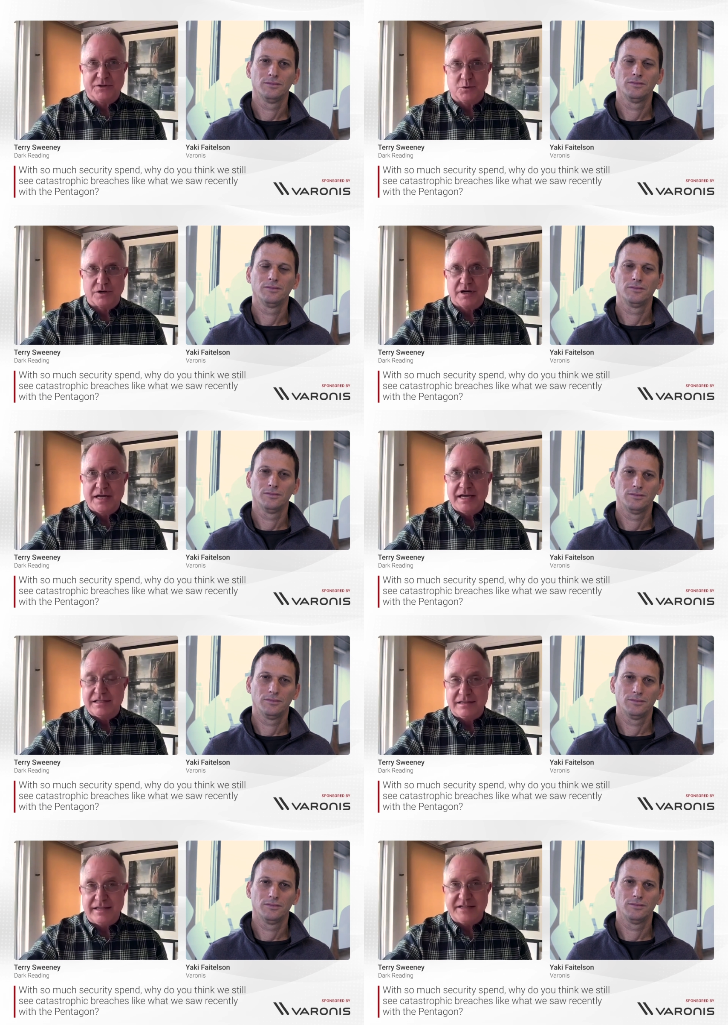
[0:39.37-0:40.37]
Speaker 1: that were
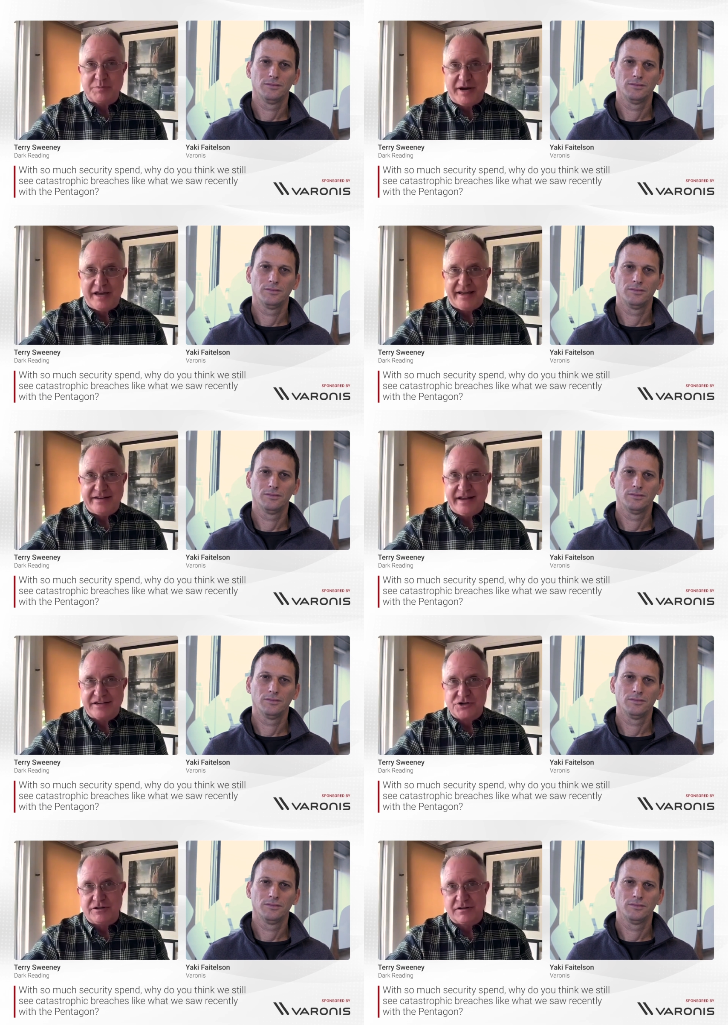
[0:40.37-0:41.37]
leaked by that
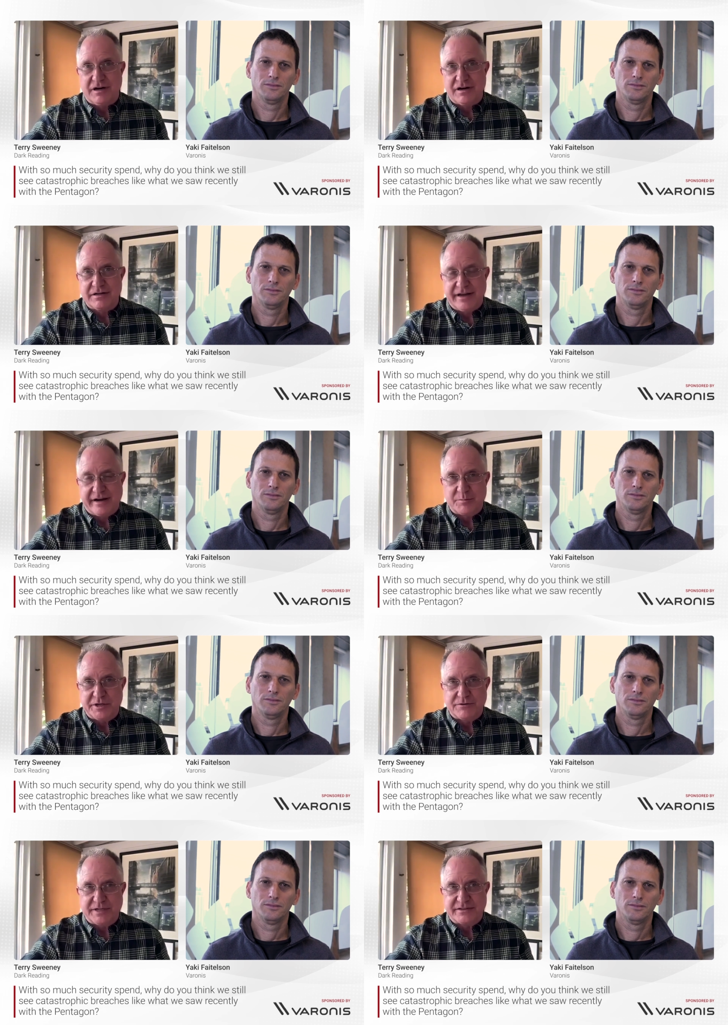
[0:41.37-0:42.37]
National Guard
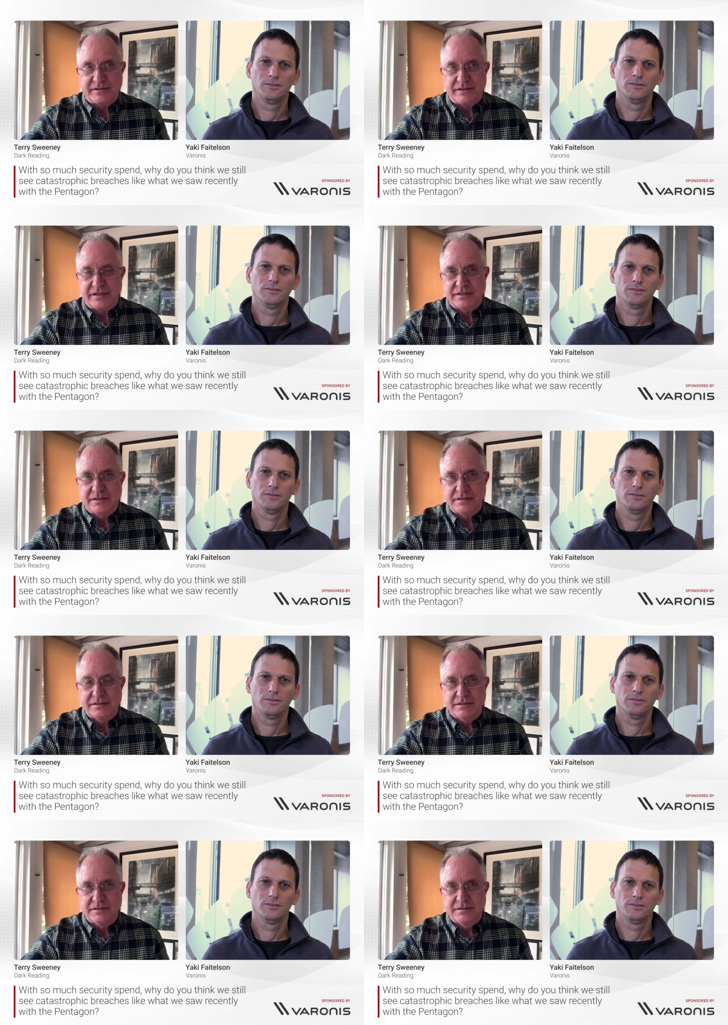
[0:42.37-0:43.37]
airman recently.
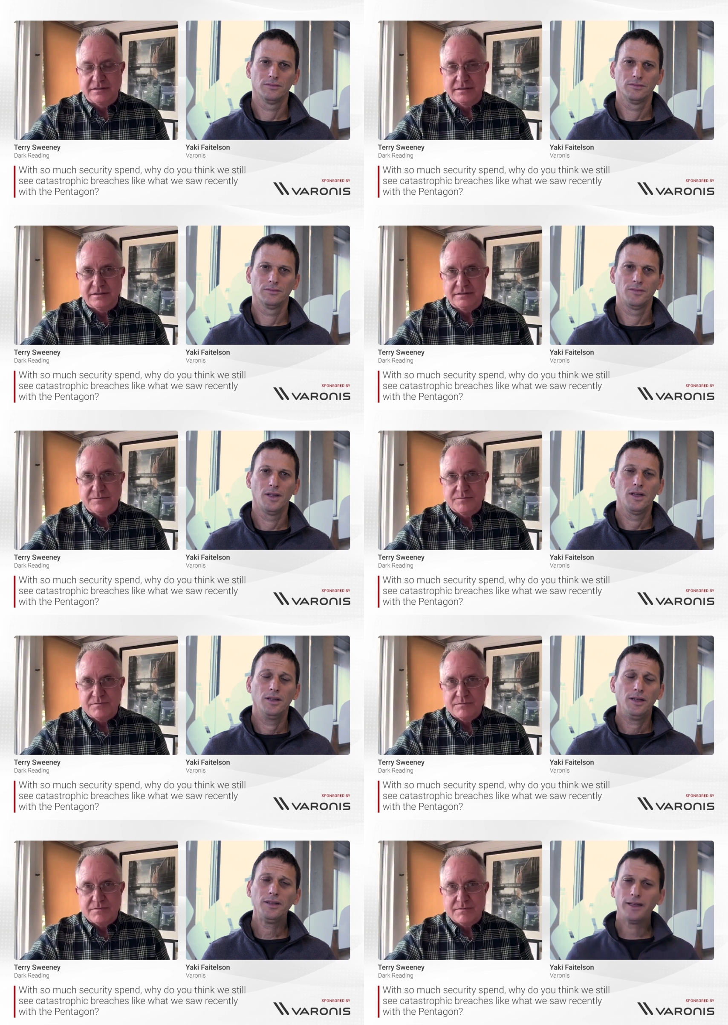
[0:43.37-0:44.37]

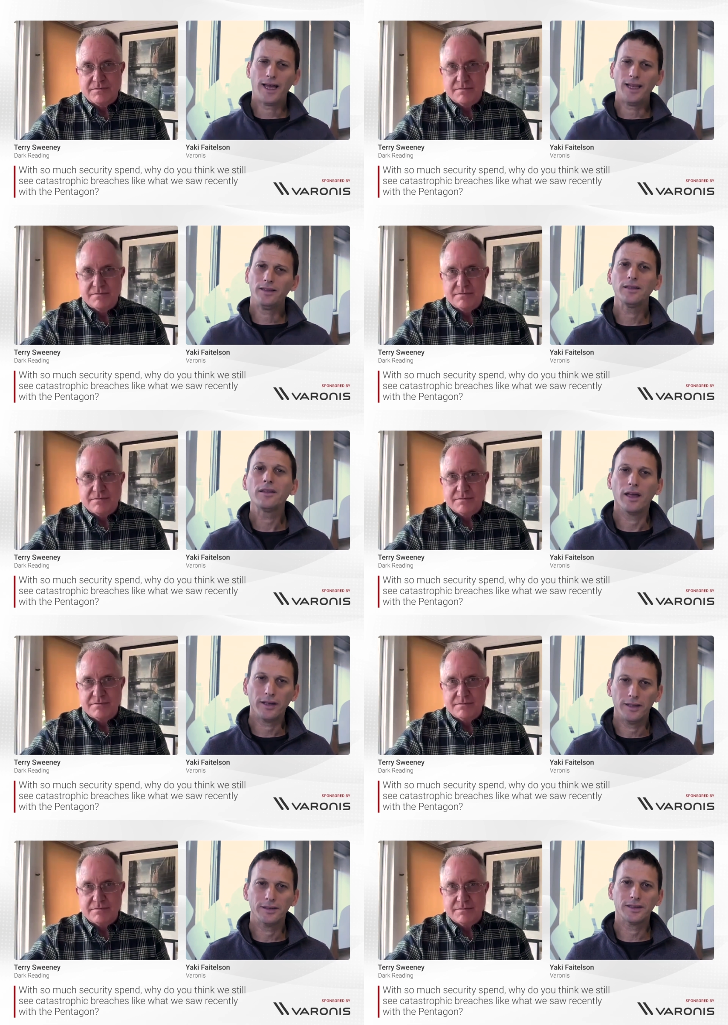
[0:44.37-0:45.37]
The reality,
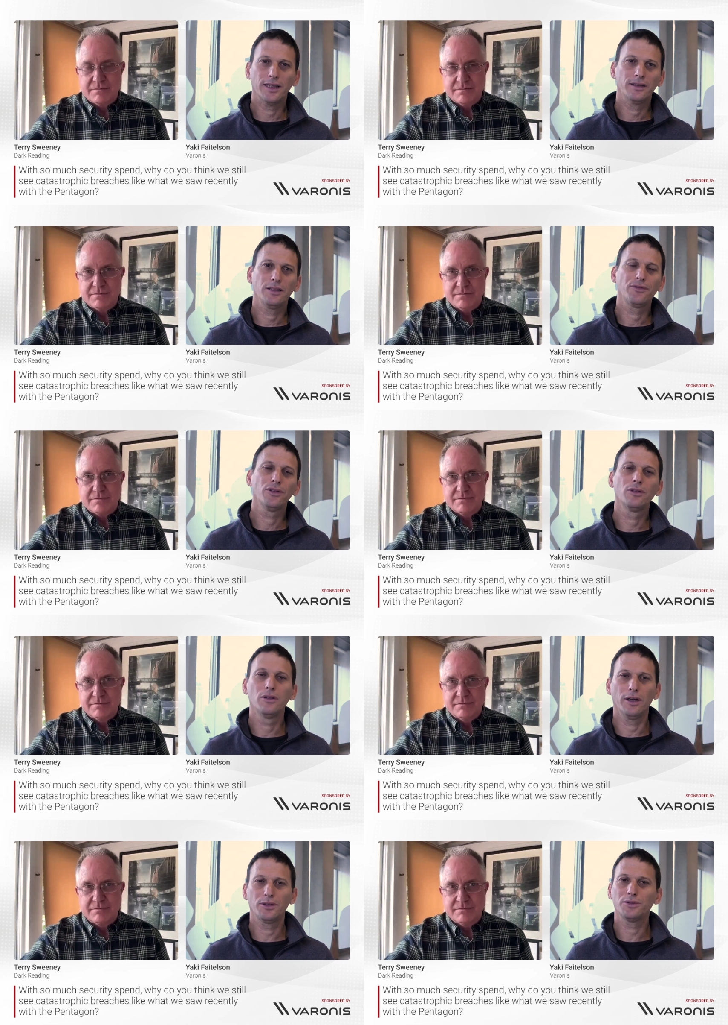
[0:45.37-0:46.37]
Terry,
Speaker 2: is that if you're
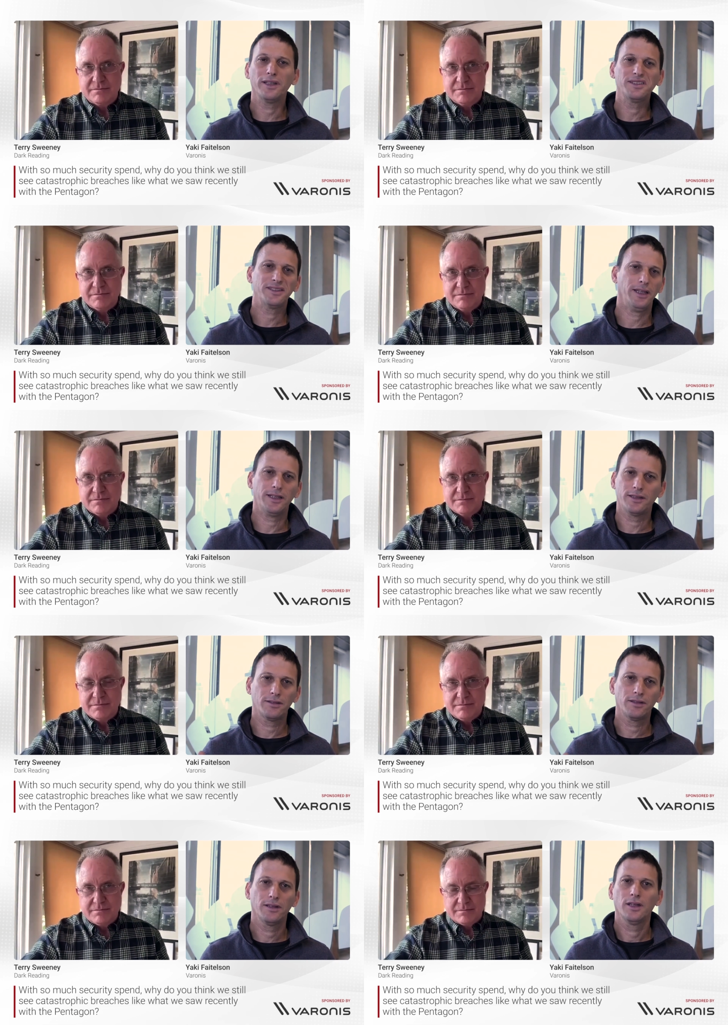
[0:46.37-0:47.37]
going to dissect
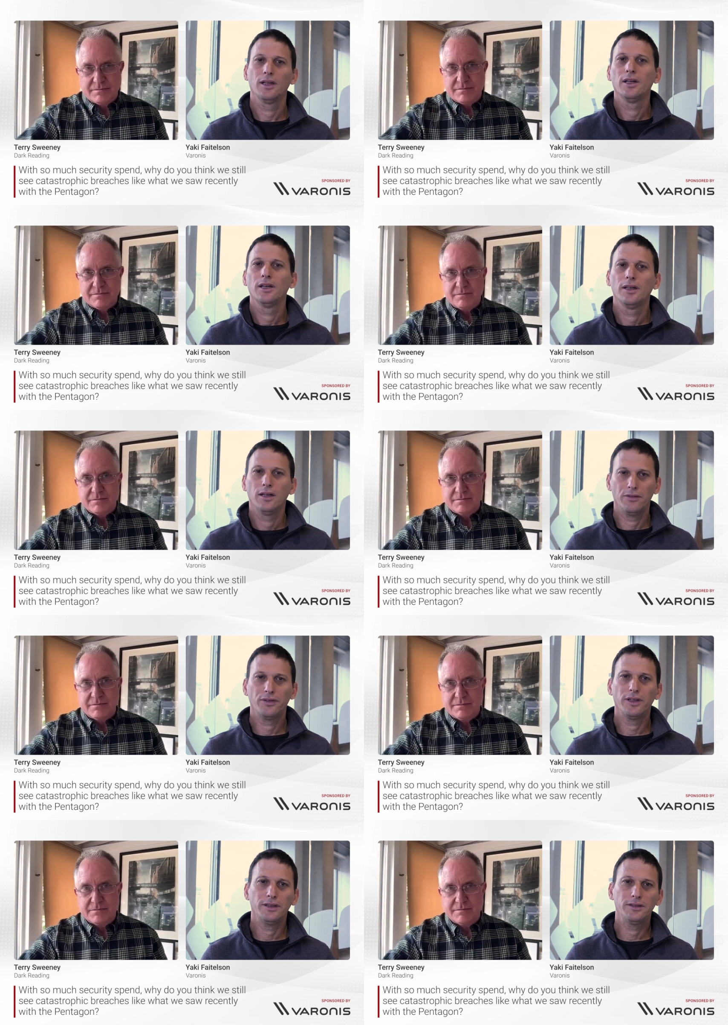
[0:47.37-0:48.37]

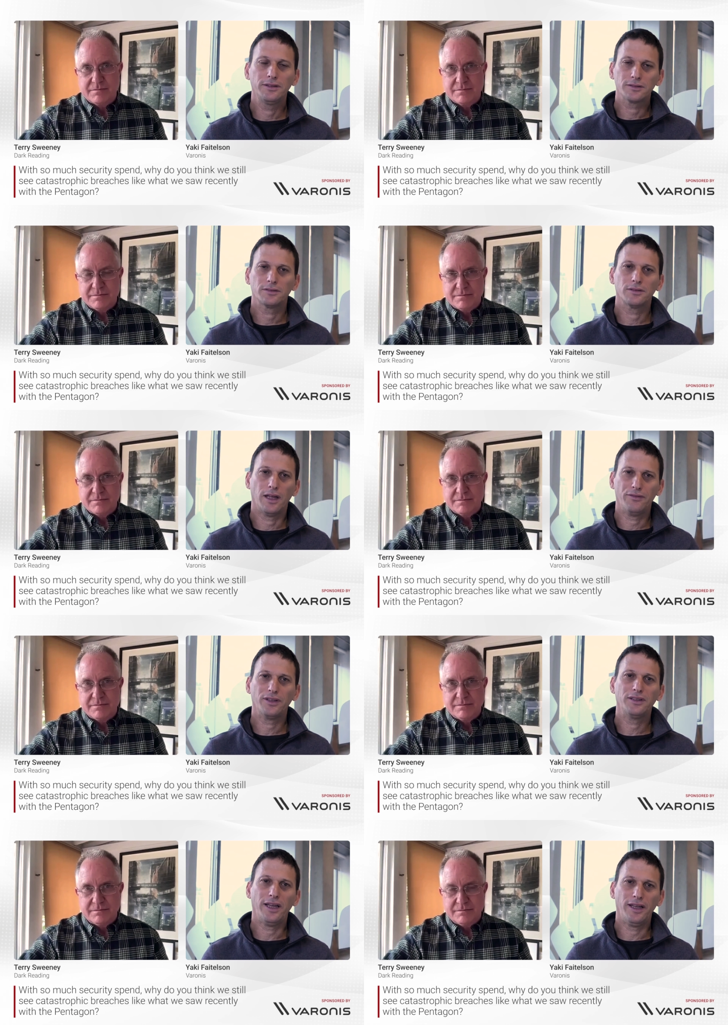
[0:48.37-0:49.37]
every
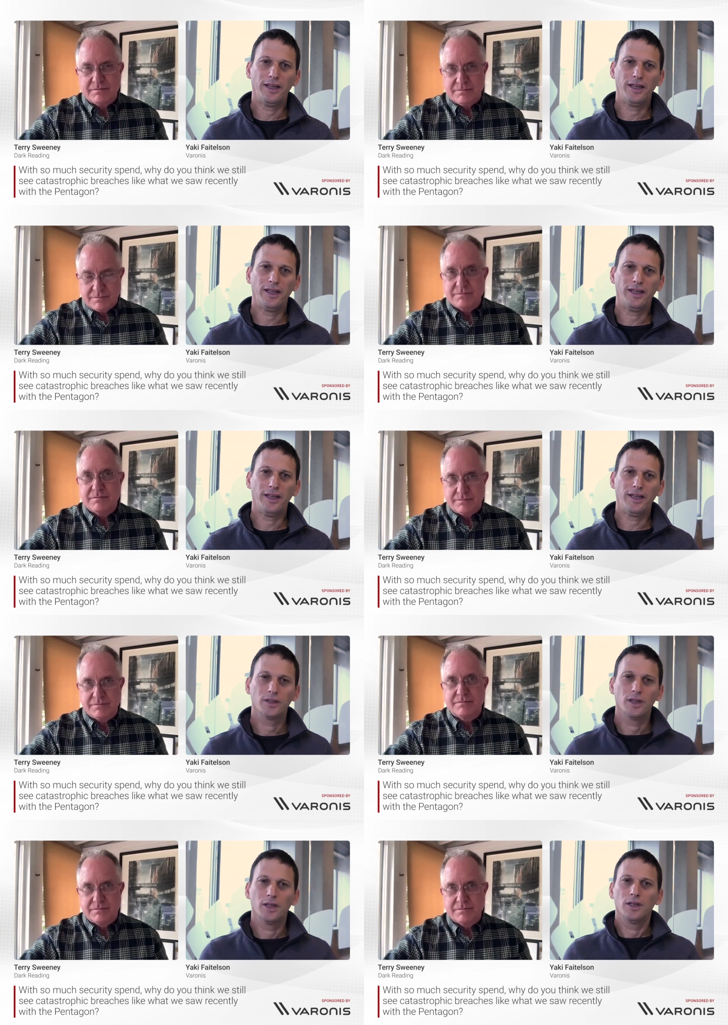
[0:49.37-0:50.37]
every data
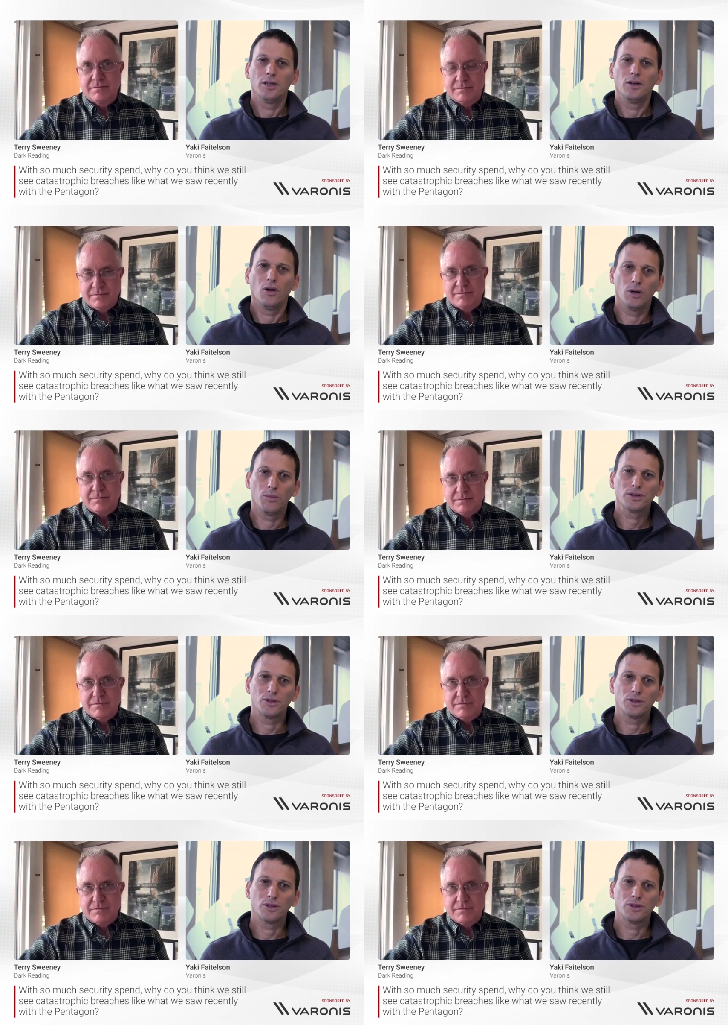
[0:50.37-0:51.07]
breach, almost